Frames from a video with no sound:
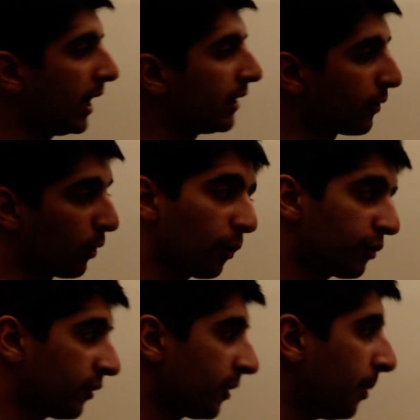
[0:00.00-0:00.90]
There are
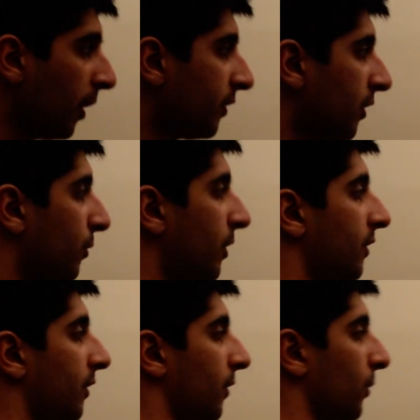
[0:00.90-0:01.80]
also supply side
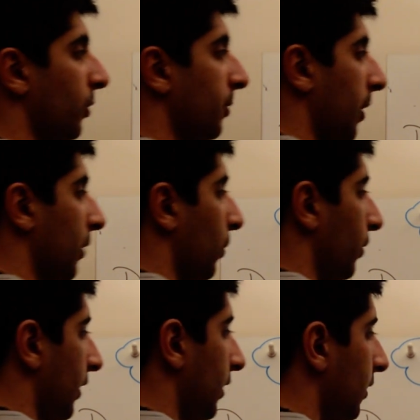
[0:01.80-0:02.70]
reasons which might
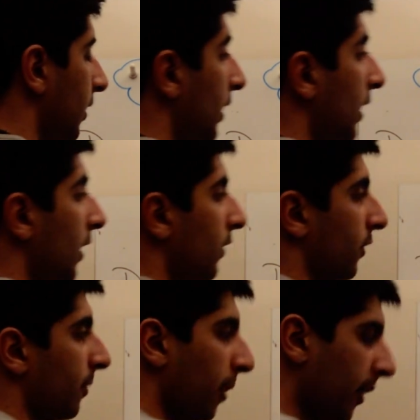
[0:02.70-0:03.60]
cause it. So
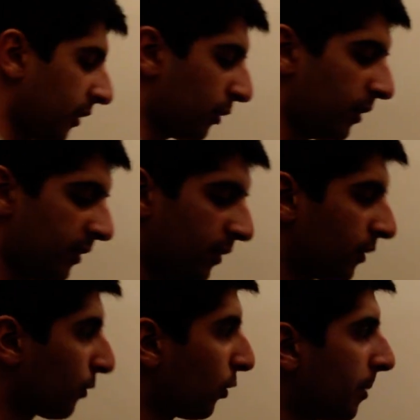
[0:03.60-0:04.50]
supply side
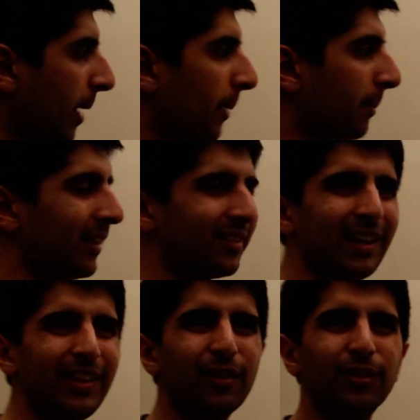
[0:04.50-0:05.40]
reasons are all about
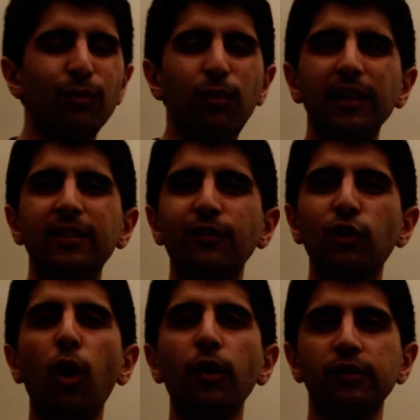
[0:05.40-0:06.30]
basically the, the relative
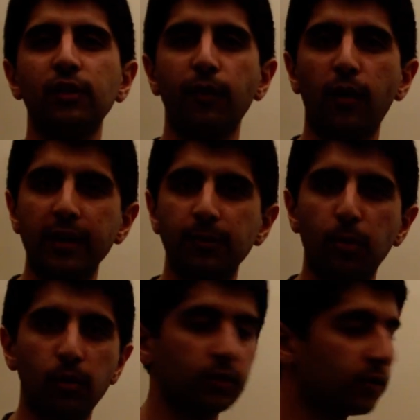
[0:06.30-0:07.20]
cost of our
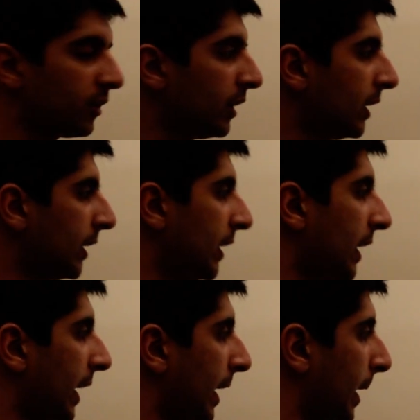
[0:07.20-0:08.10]
exports
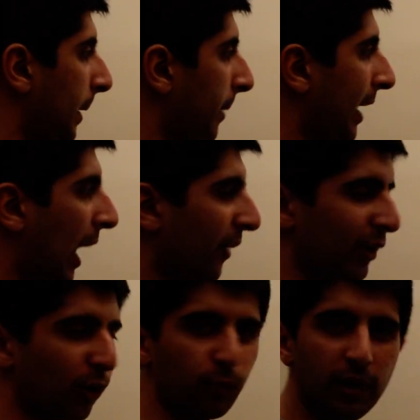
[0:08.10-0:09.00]
um, and how they're
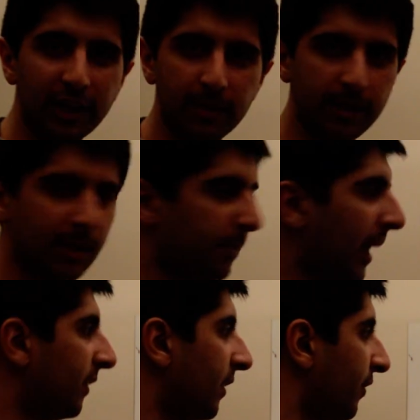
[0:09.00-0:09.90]
not really going to be
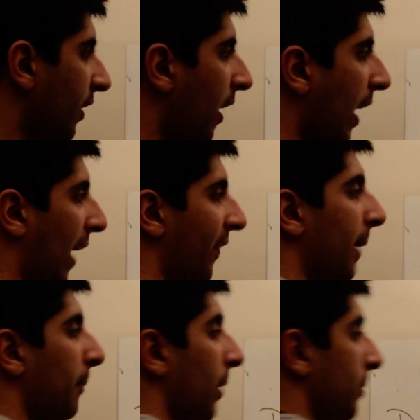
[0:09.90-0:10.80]
competitive. And
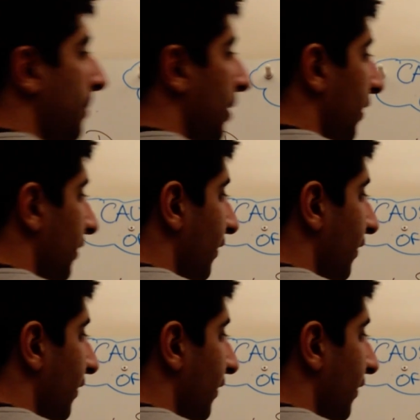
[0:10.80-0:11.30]
that might be because